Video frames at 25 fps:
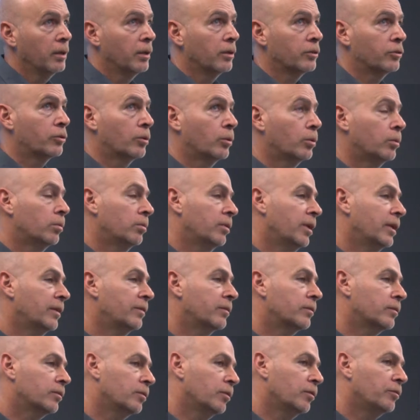So
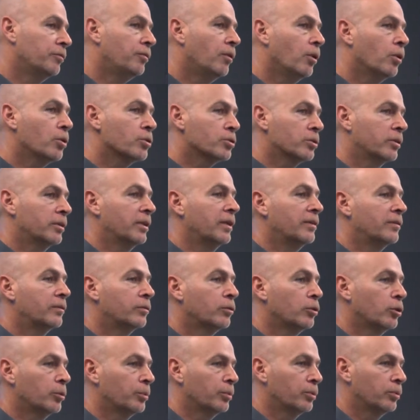let's focus on this
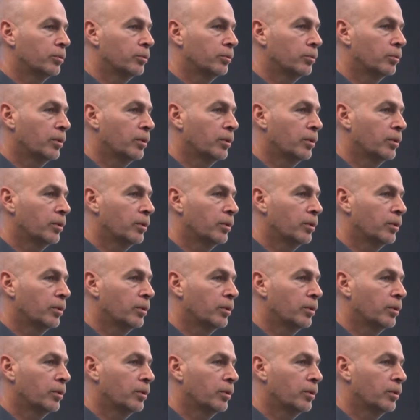group.